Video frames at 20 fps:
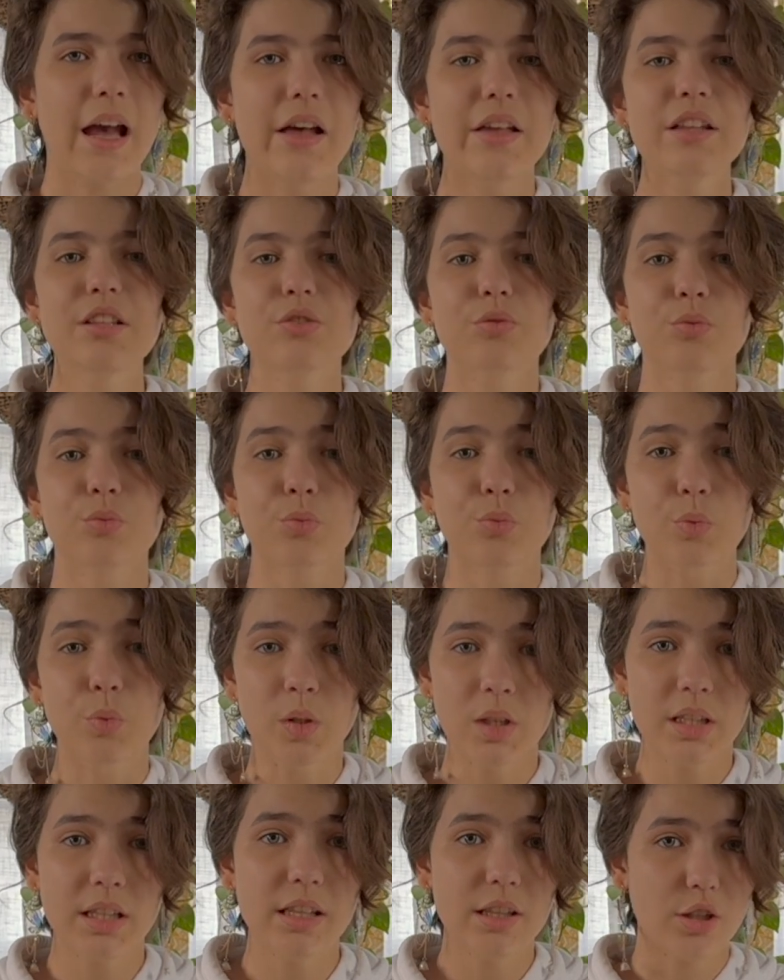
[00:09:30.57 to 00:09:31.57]
And it's
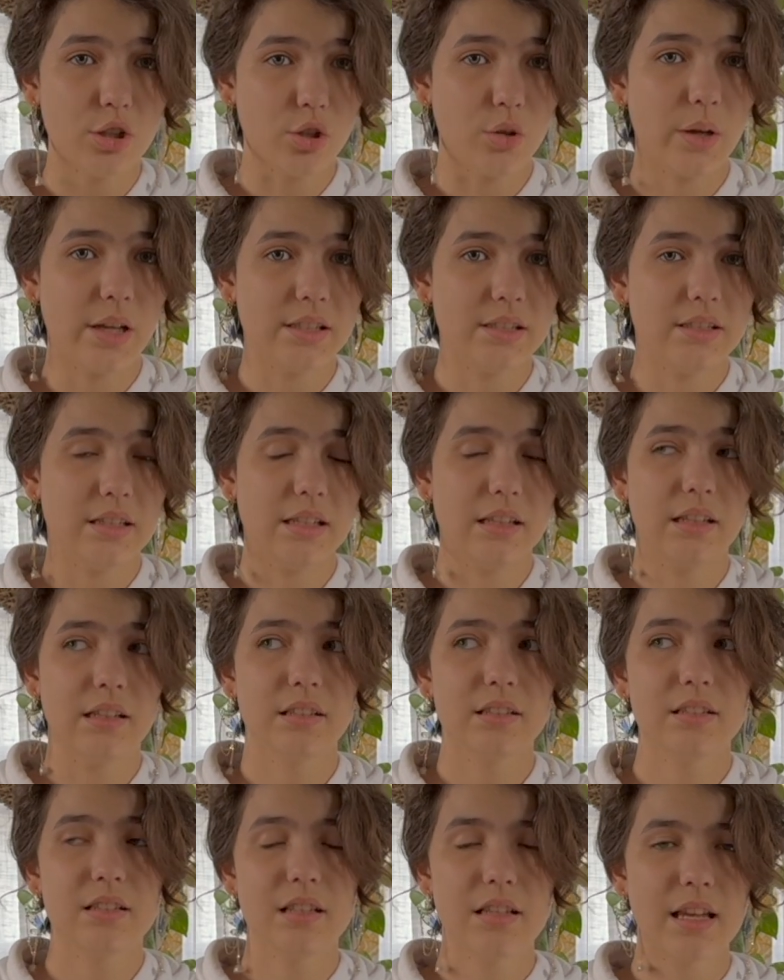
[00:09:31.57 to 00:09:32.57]
really interesting
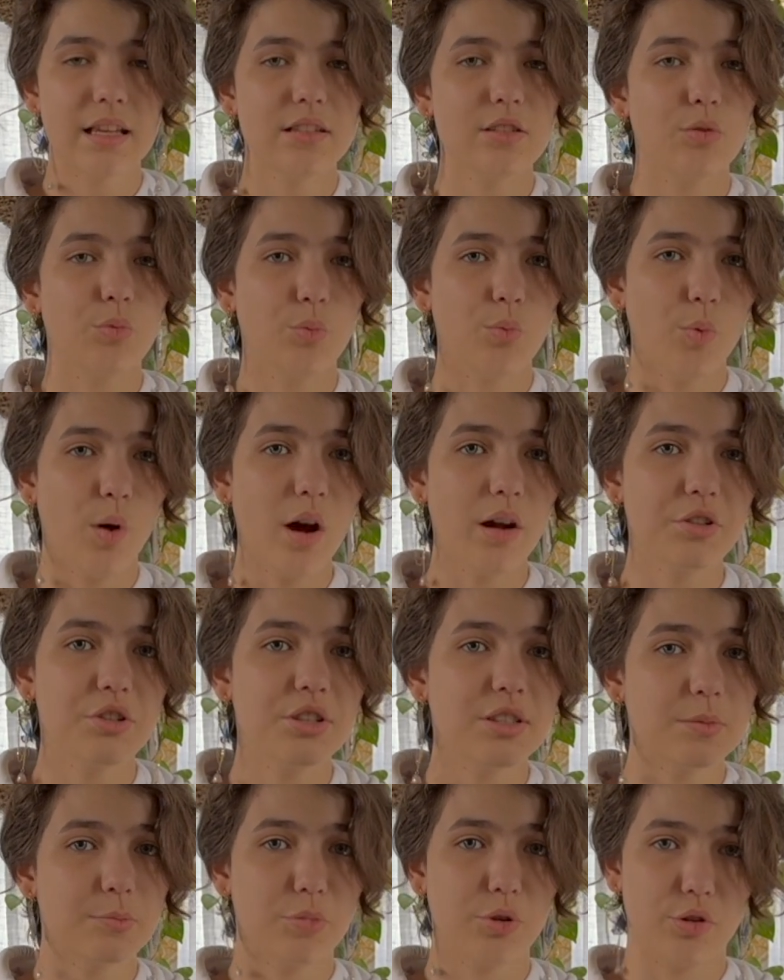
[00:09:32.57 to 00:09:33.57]
to get to watch
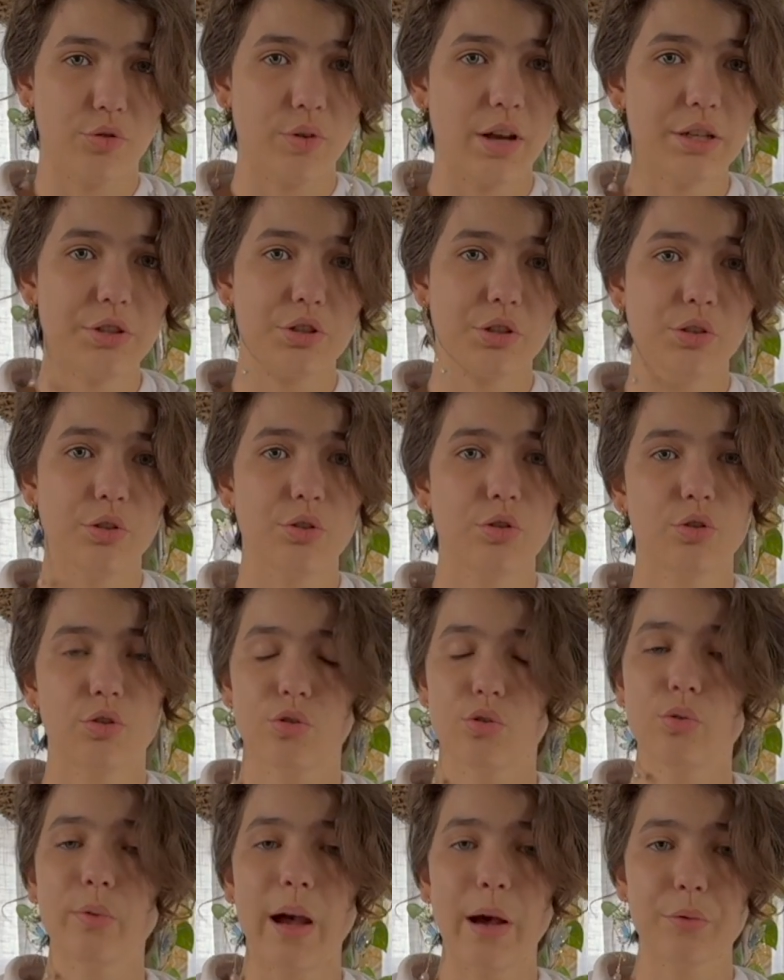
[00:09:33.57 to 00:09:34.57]
his progression
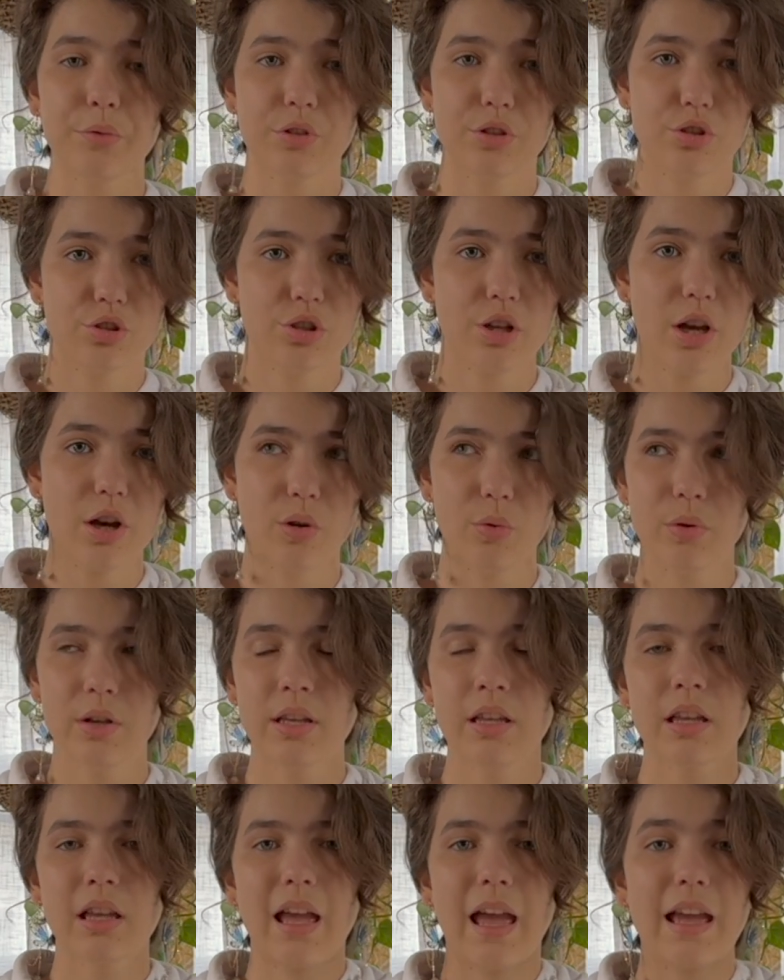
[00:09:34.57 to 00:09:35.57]
throughout the show
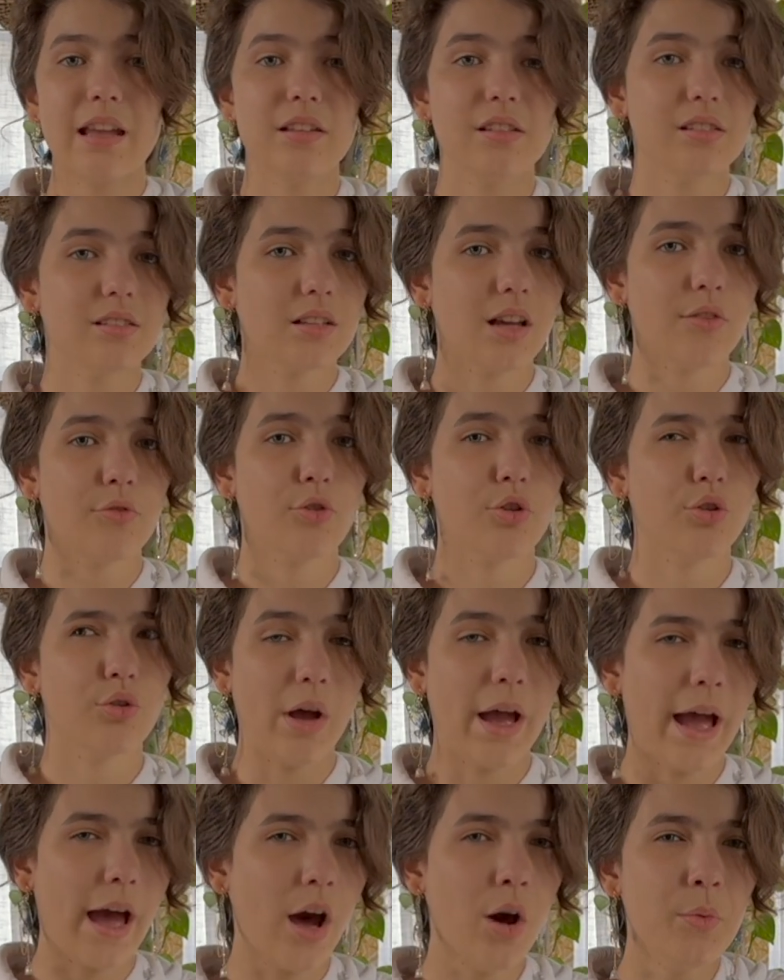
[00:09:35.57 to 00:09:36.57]
and discover
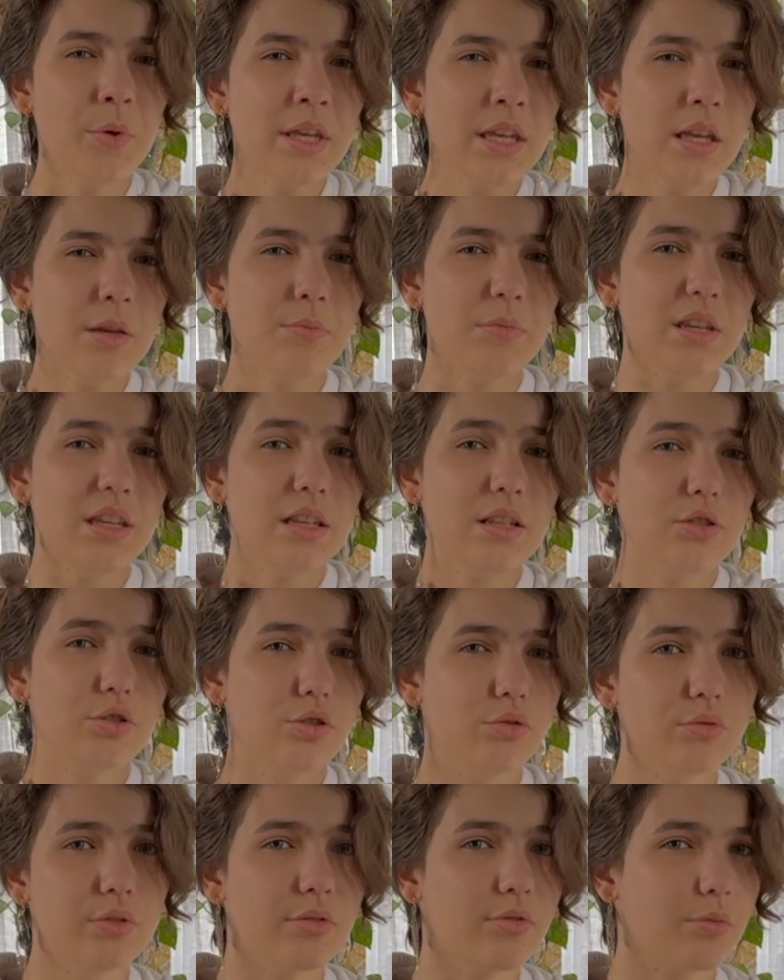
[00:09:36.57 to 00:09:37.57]
how he can be
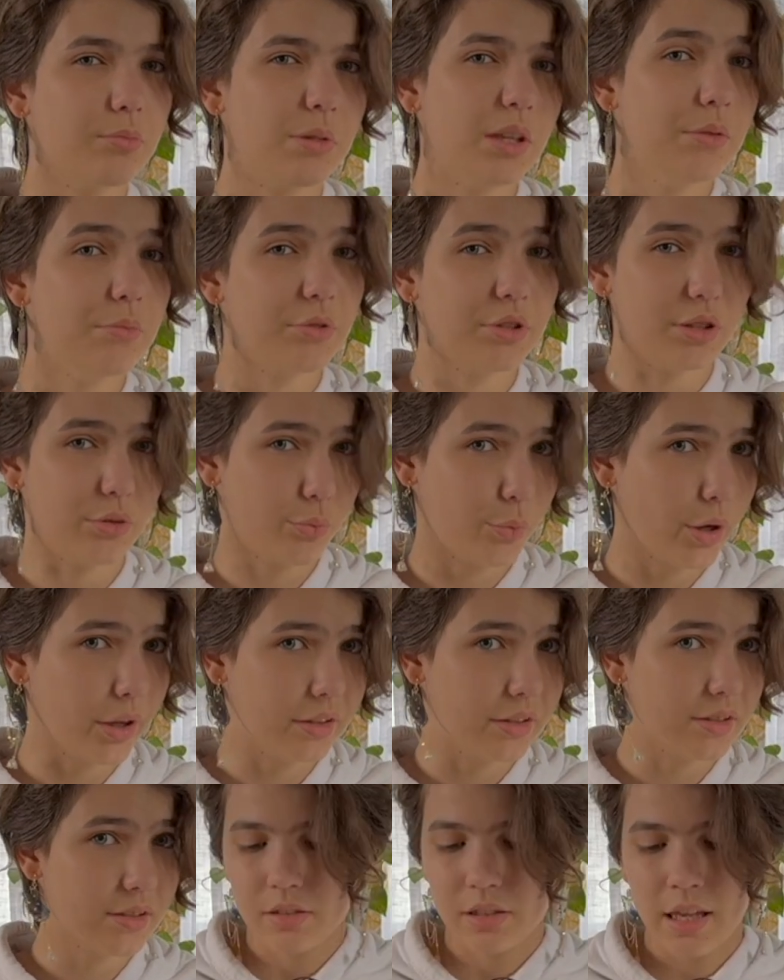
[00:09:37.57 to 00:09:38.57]
two different people at
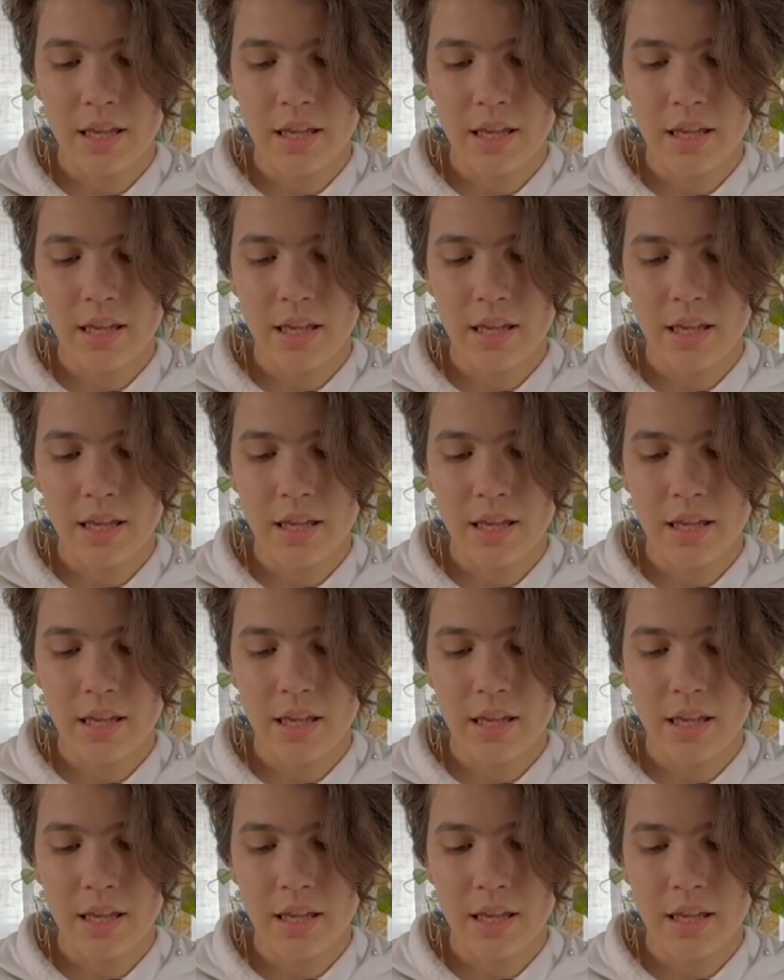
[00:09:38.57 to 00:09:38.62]
once.